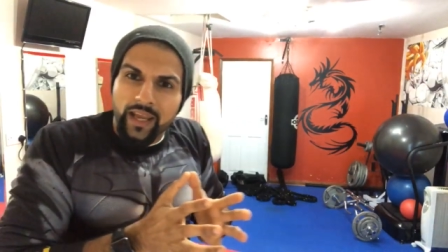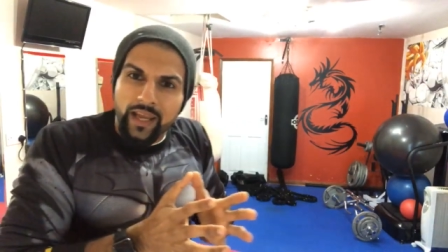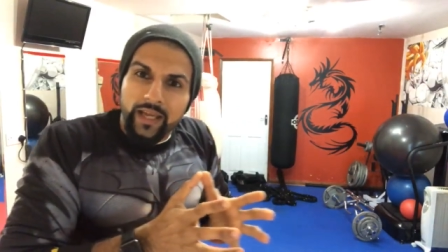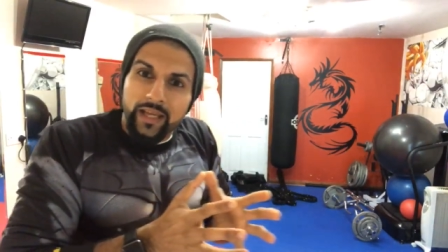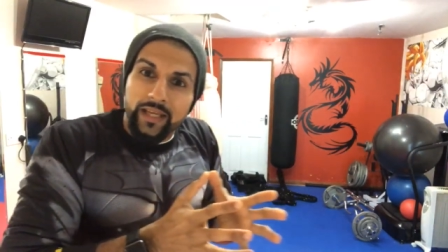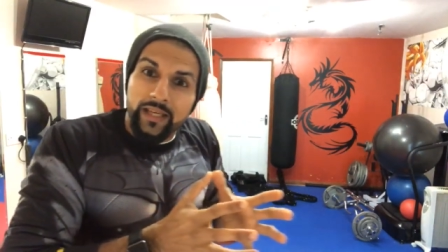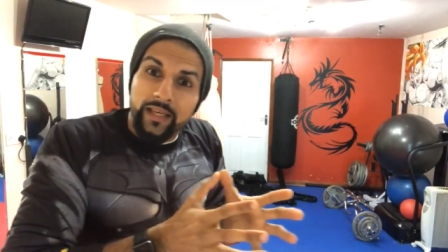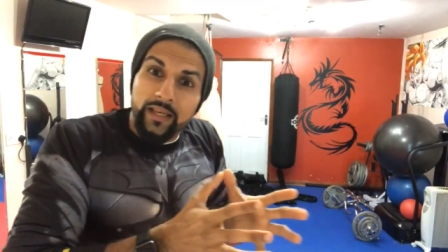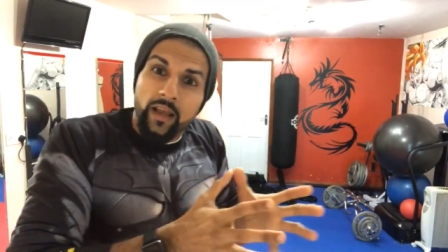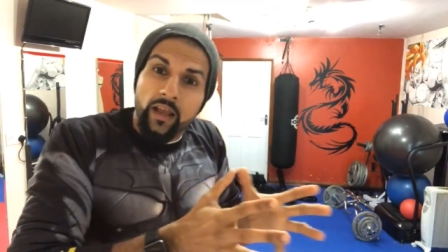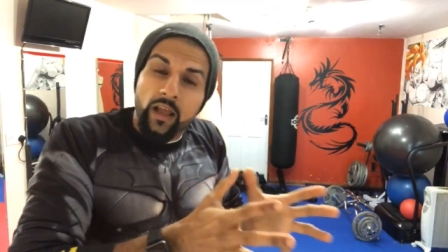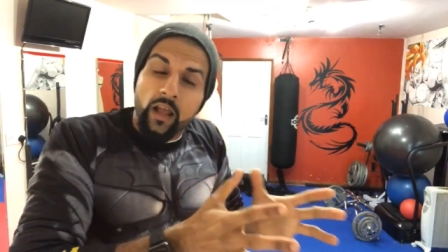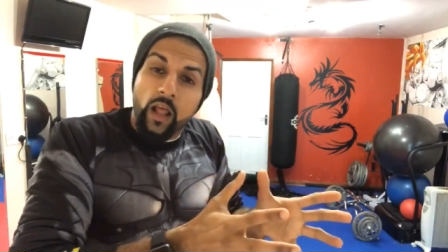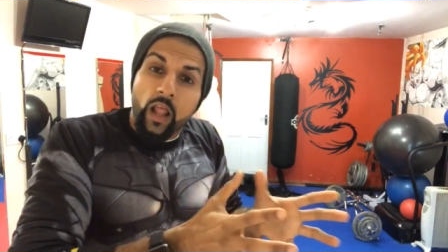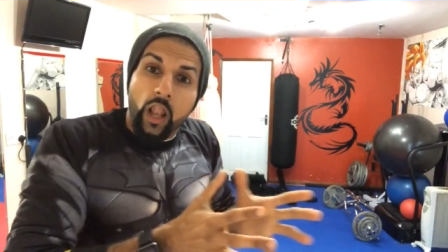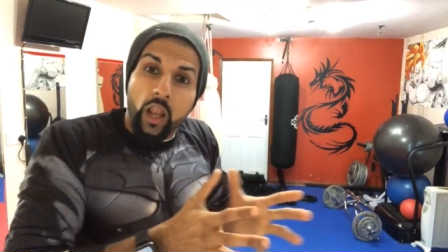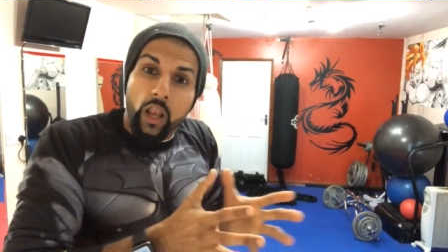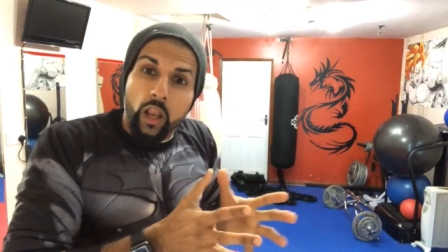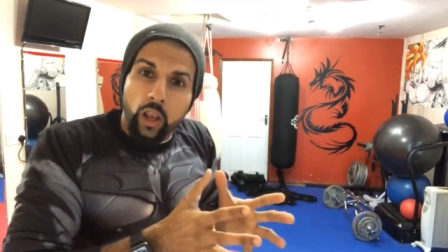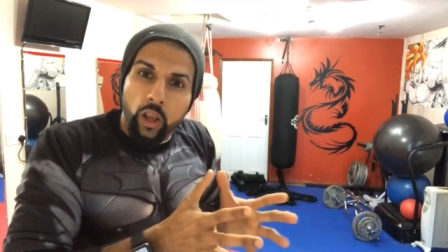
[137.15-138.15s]
in
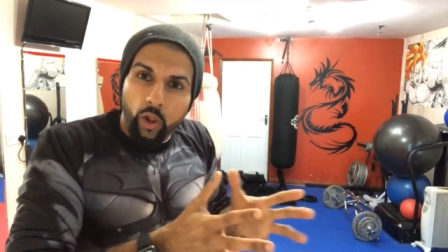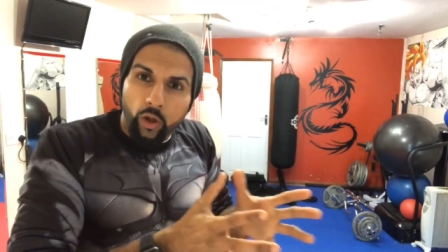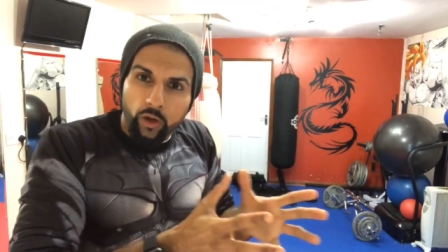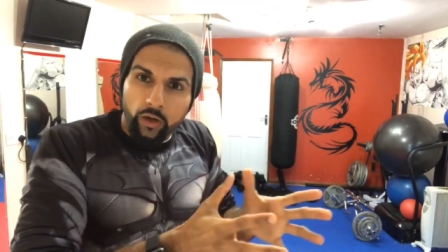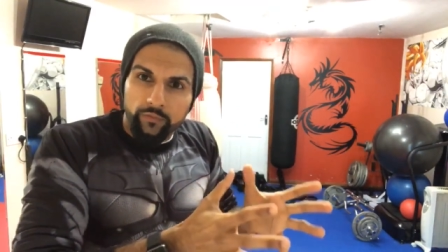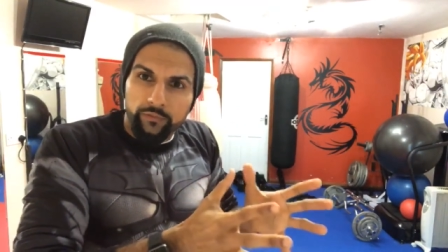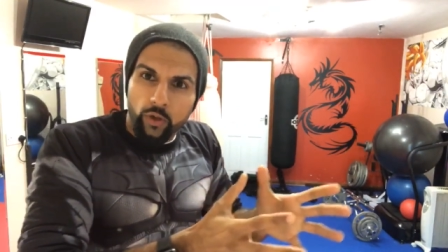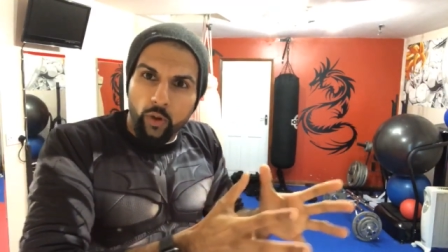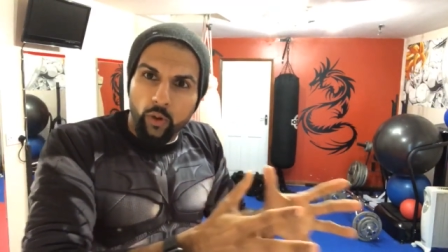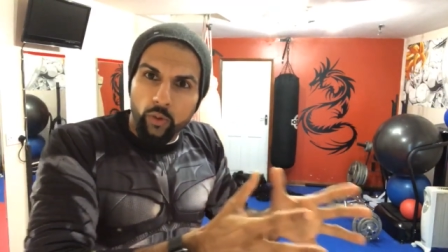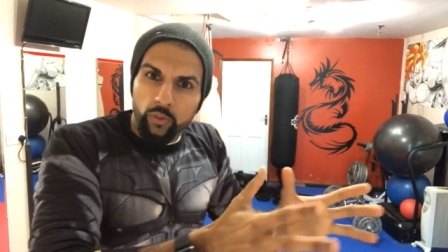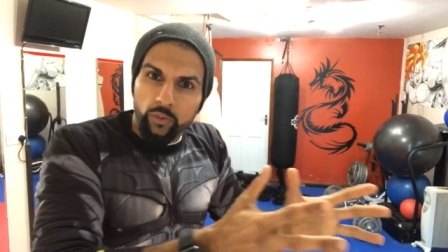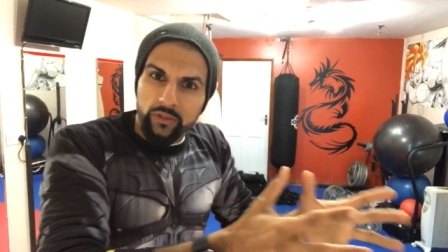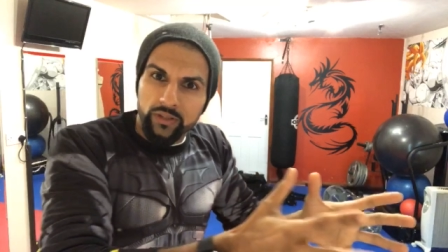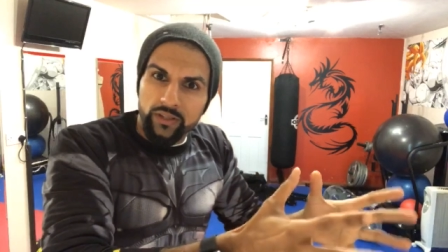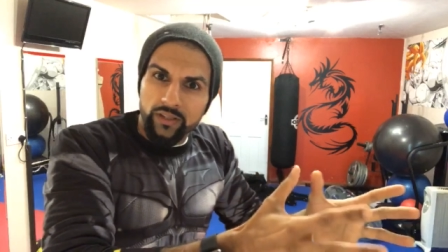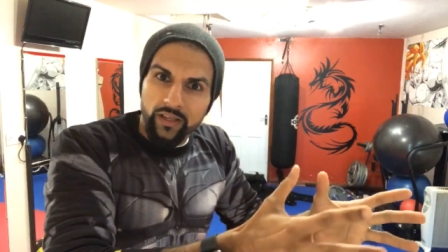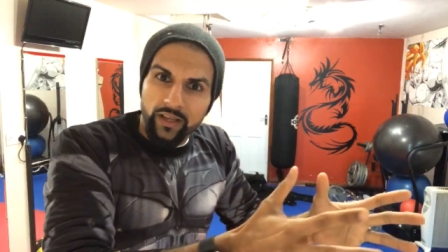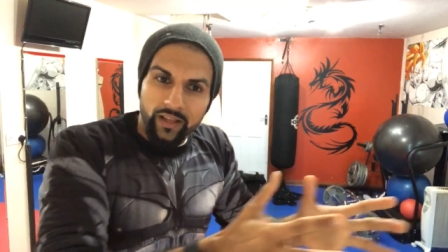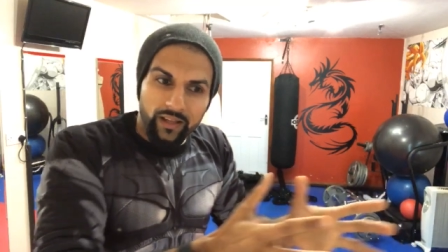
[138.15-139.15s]
a lot of
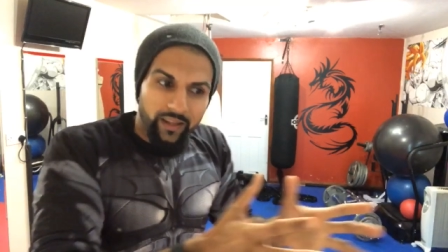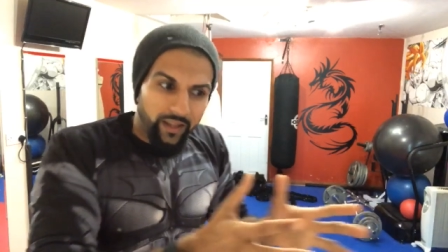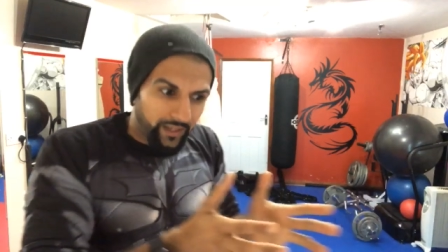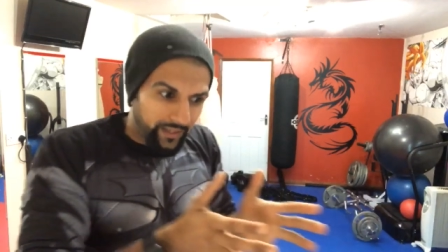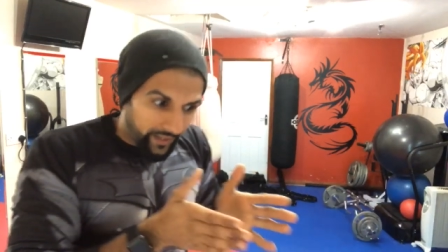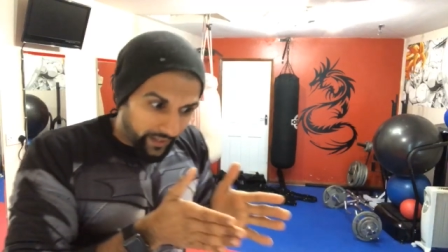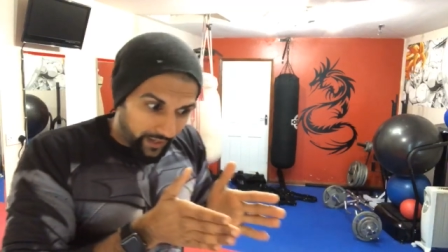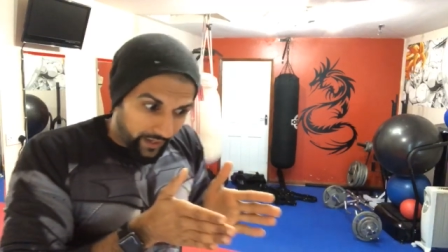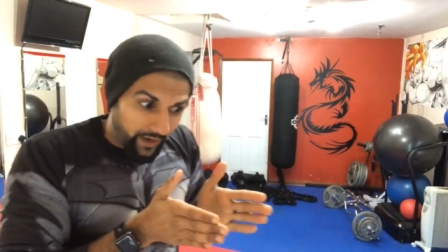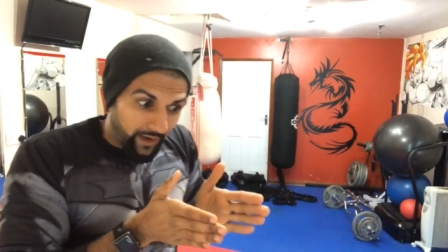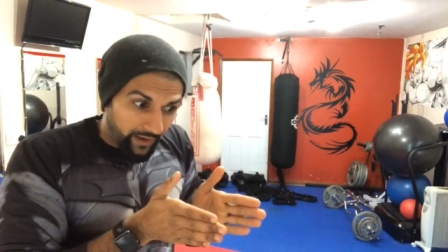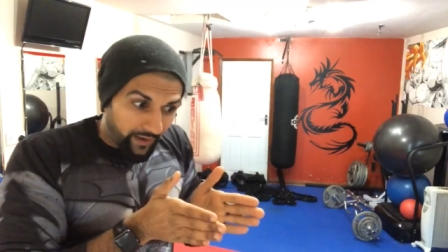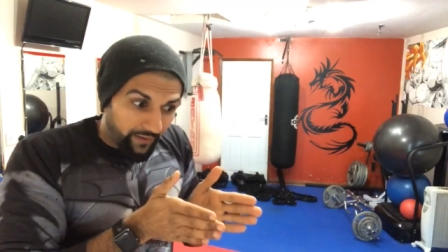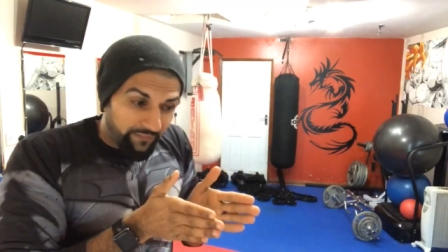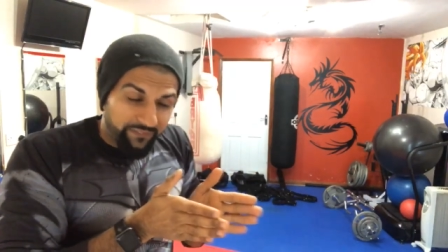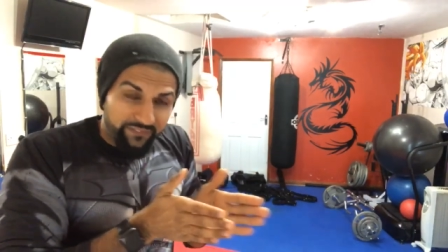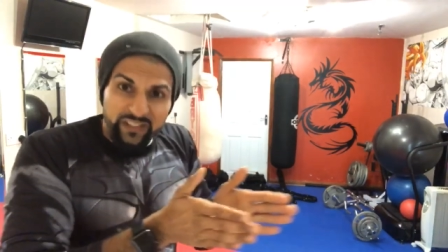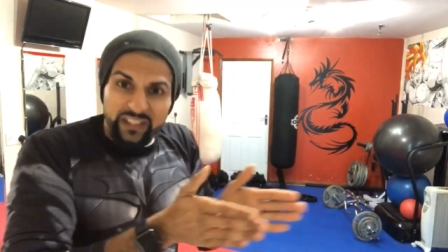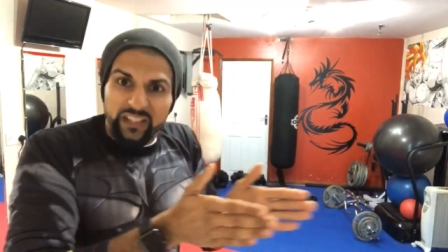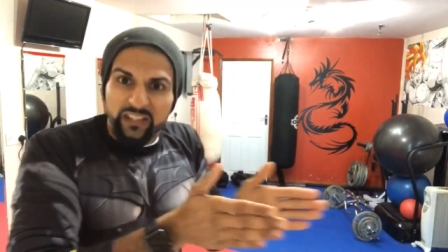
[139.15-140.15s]
gold, like a
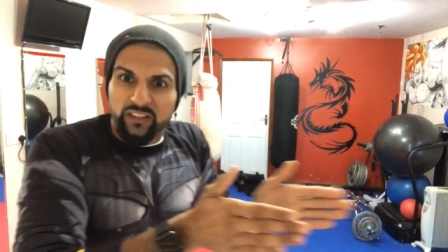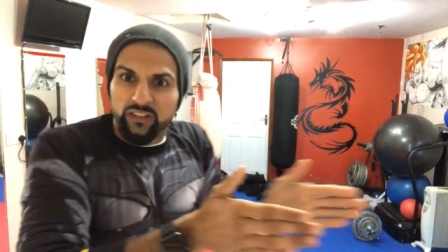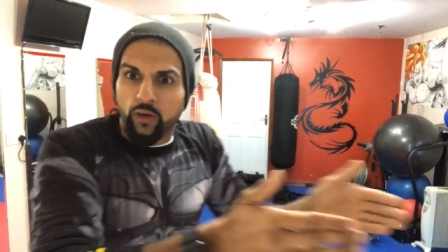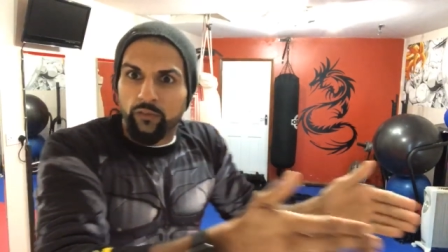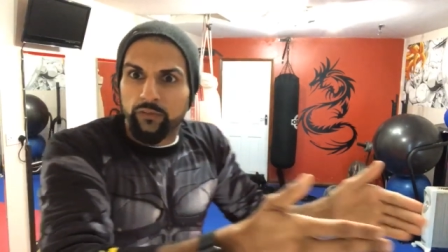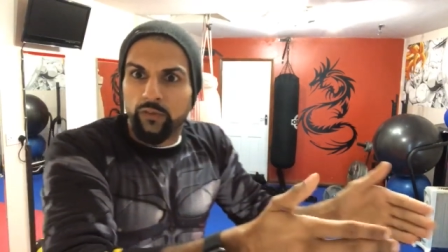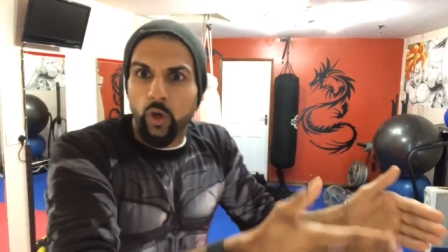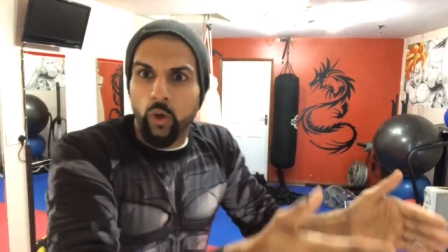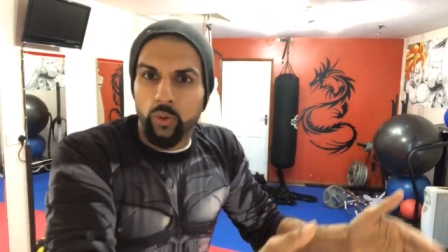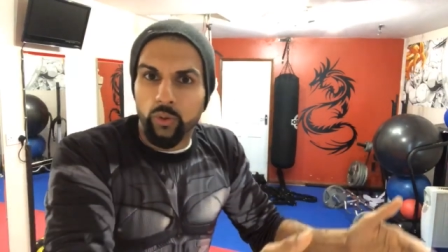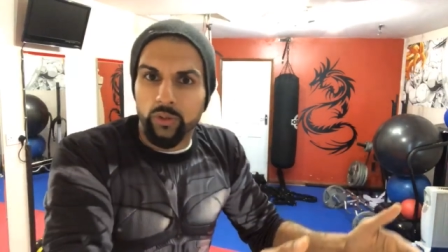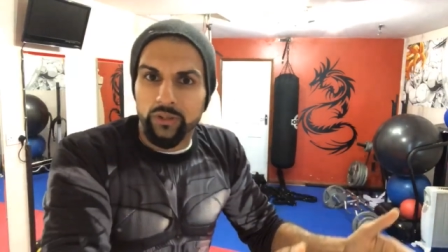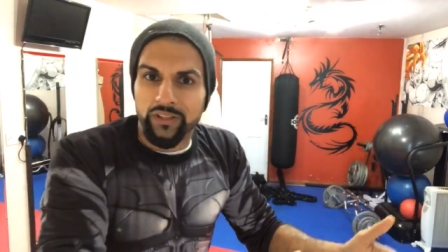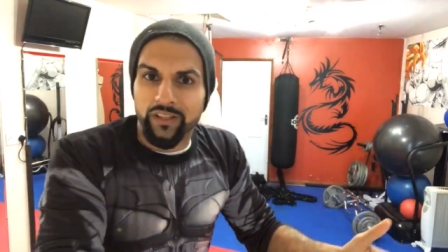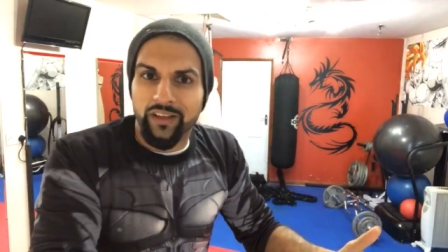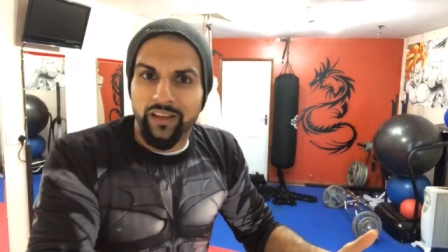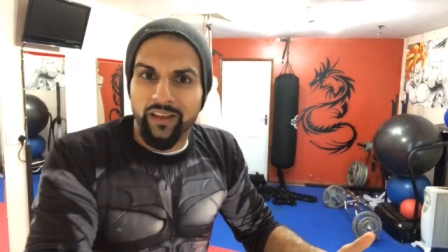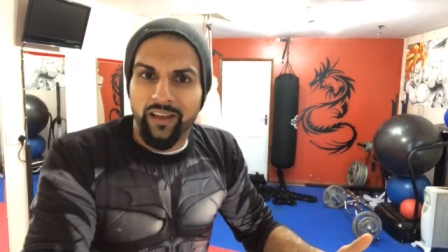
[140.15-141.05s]
field of gold.